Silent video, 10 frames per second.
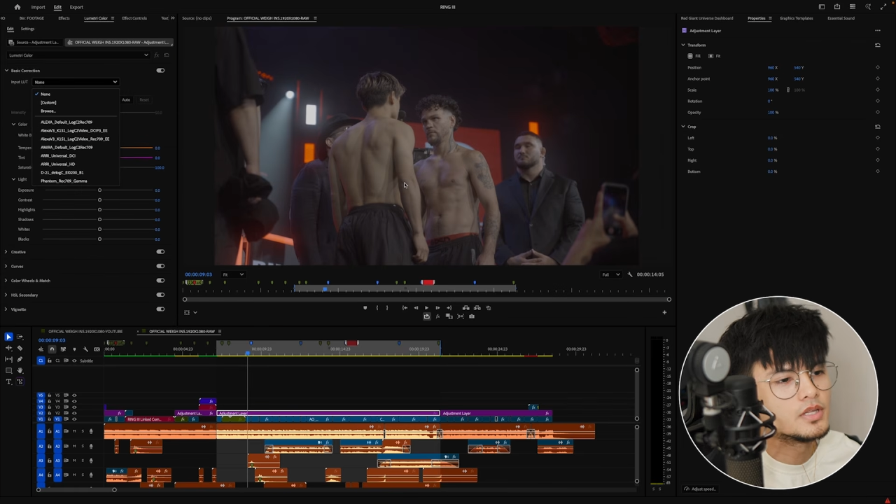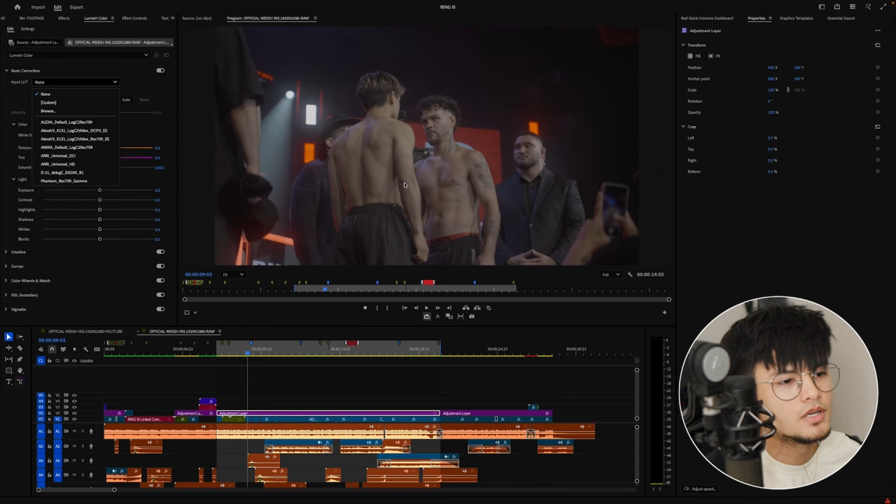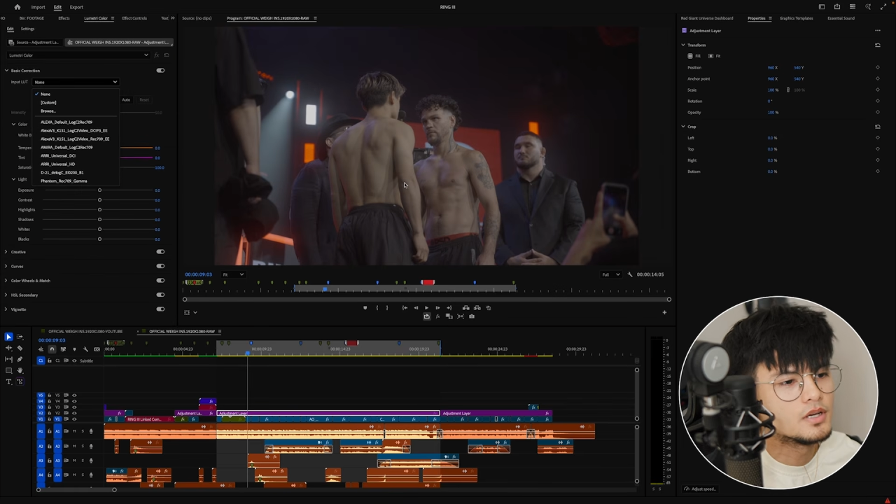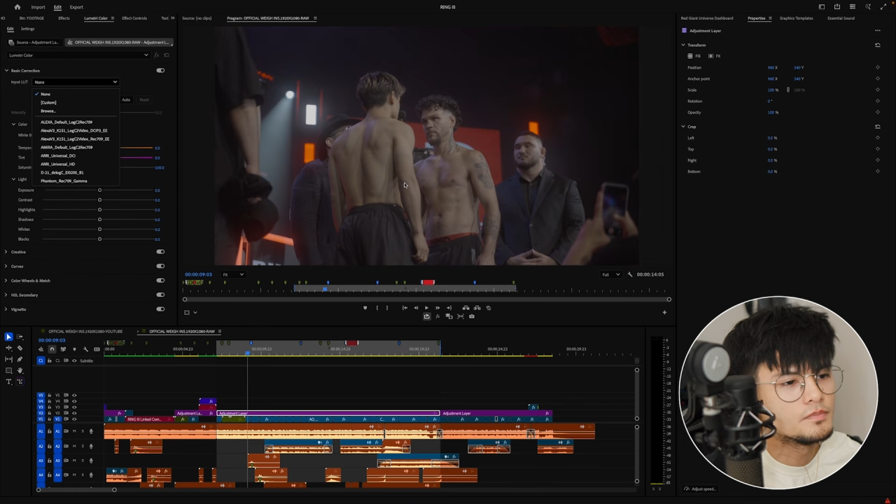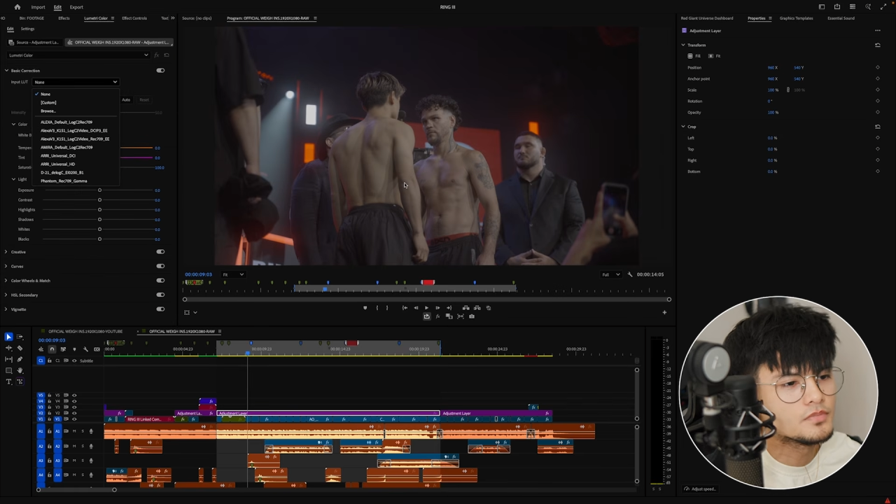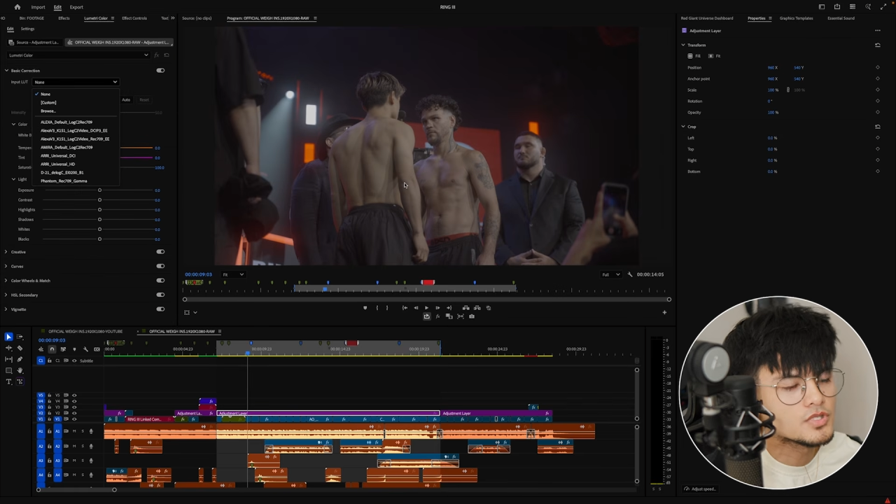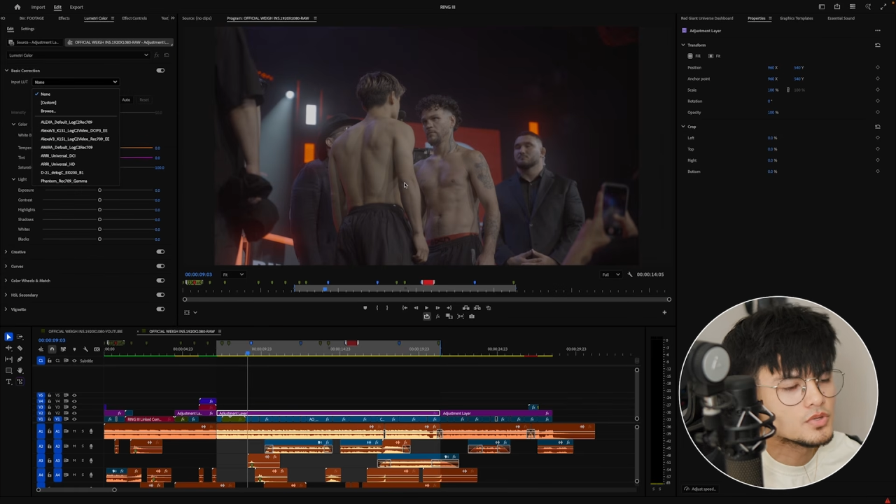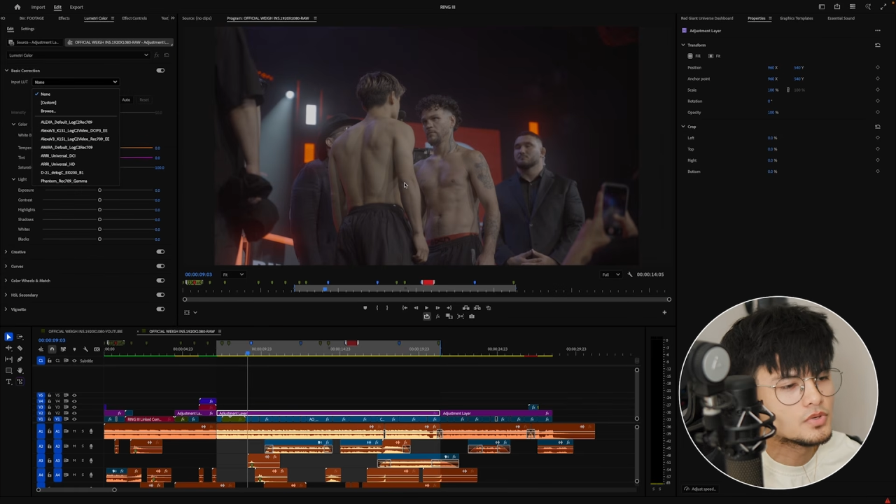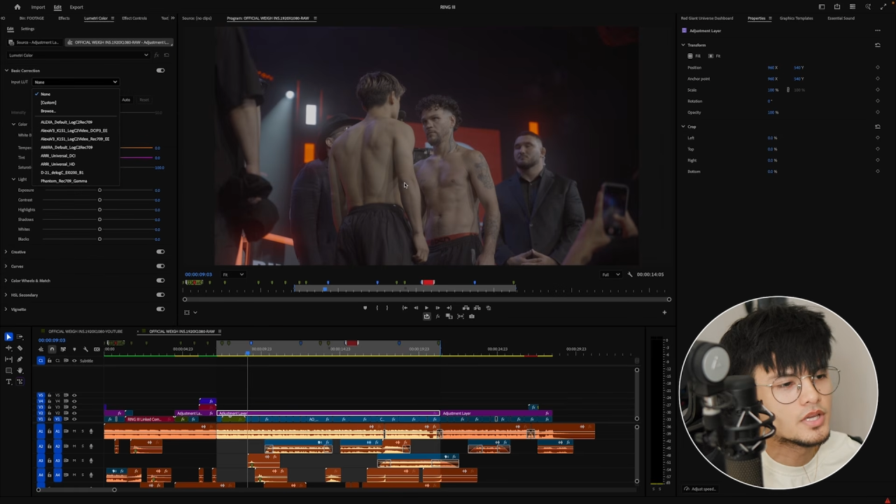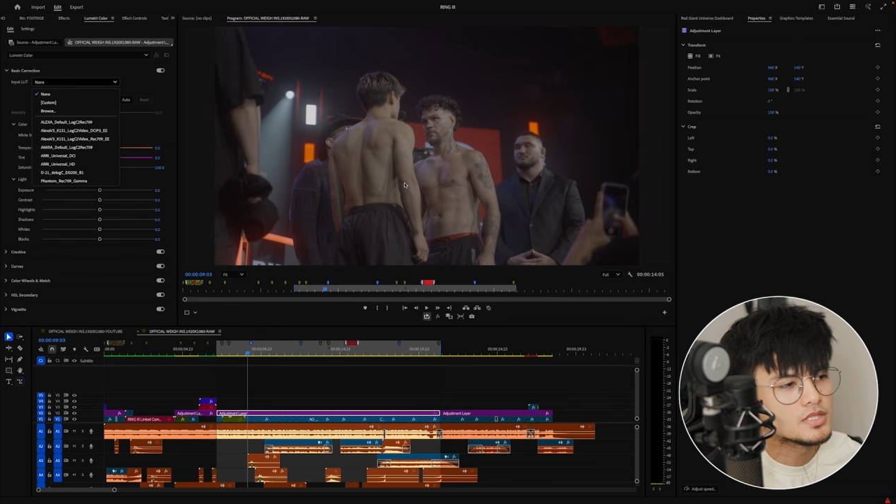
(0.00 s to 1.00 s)

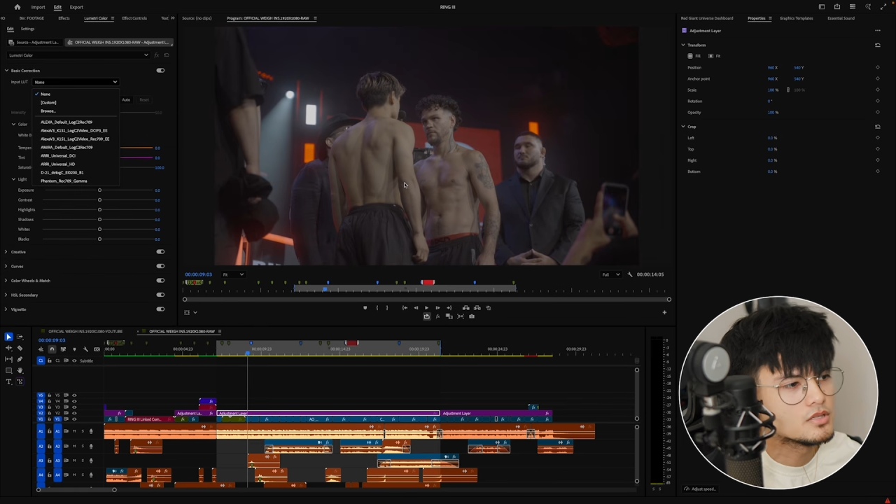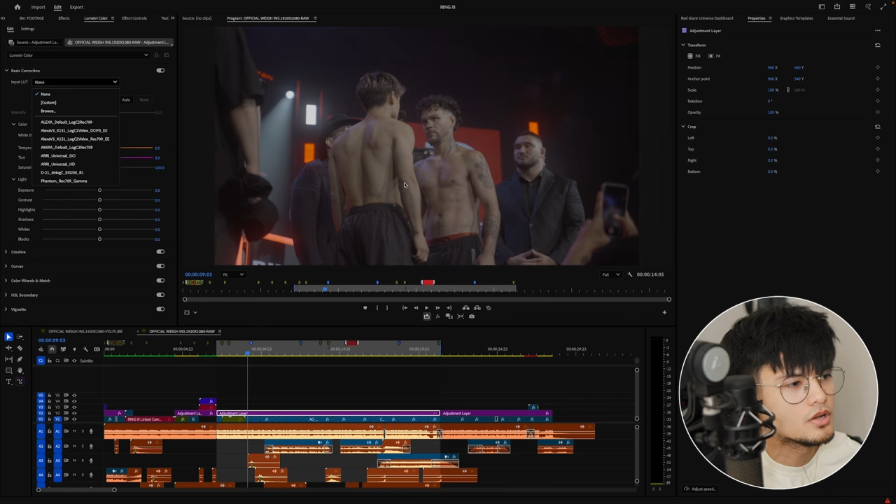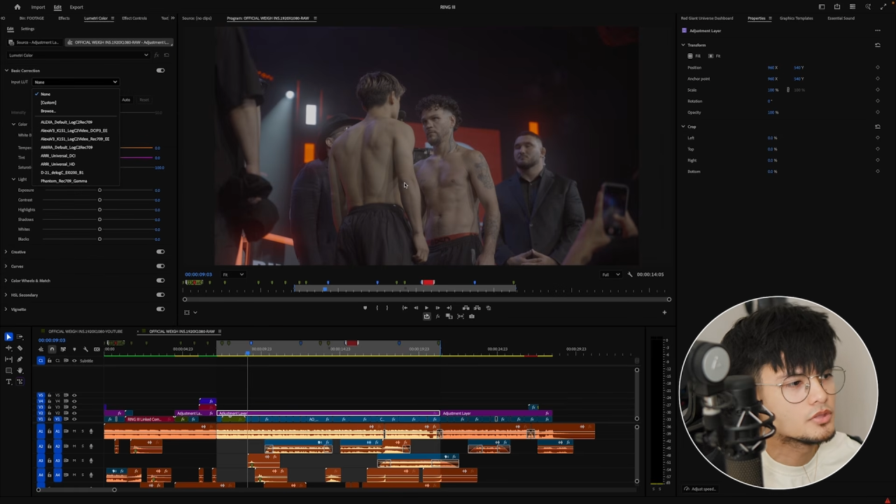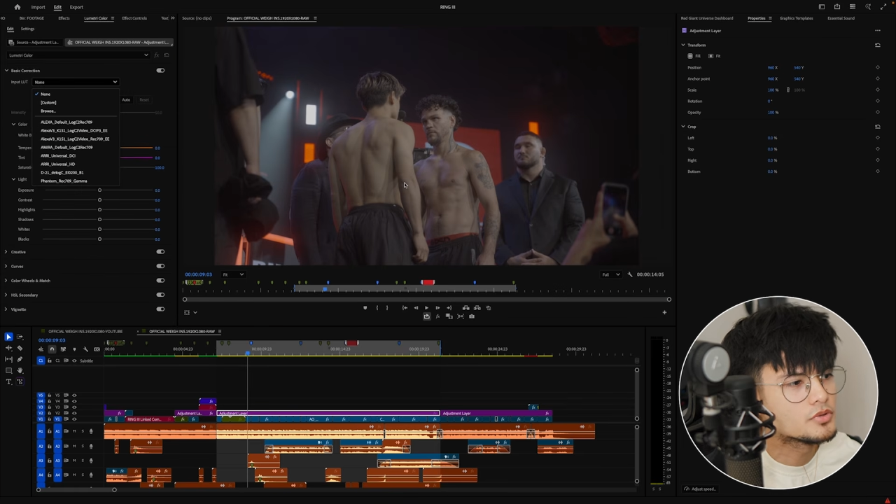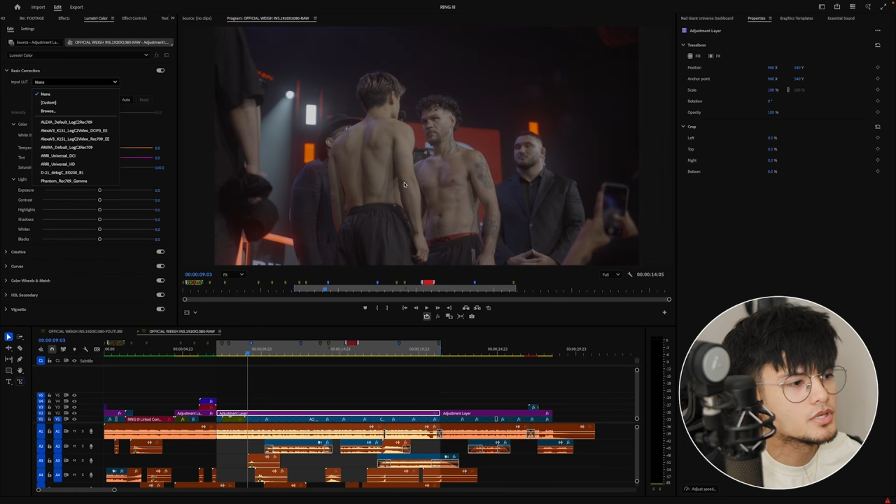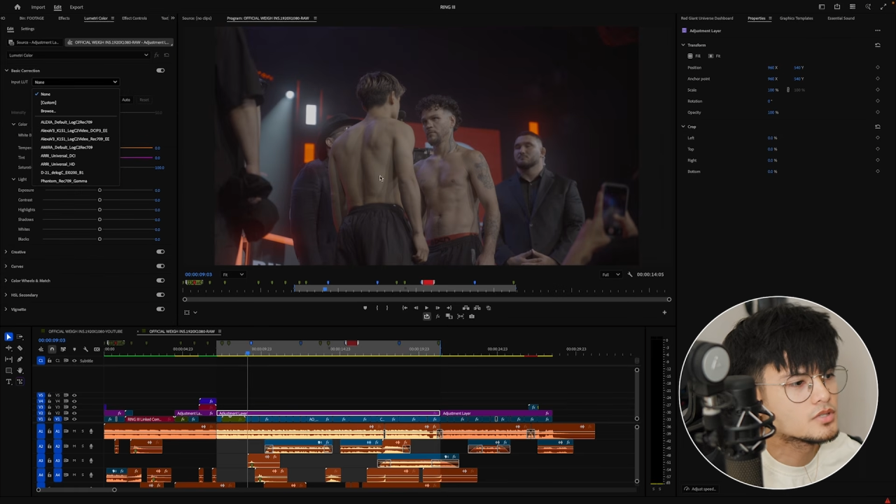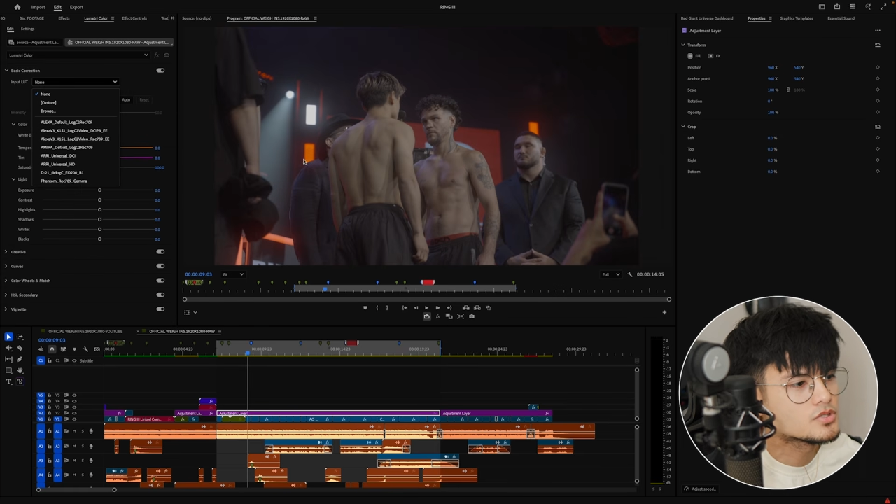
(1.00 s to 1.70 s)
Sony S-Log3,